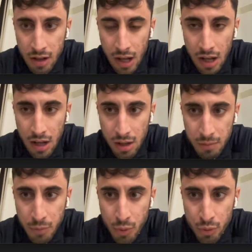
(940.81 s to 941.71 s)

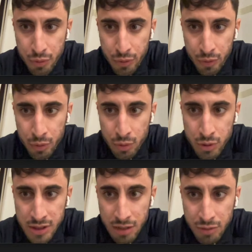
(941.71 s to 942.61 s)
move through
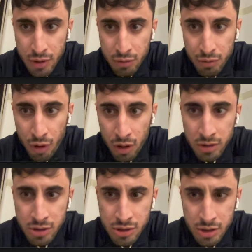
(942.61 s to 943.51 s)
several
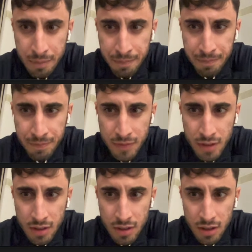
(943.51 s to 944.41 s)
vaults
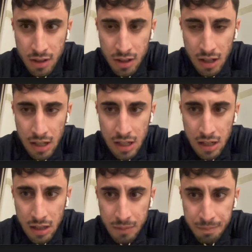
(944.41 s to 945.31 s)

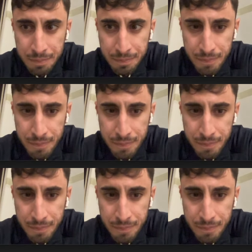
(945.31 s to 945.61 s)
um,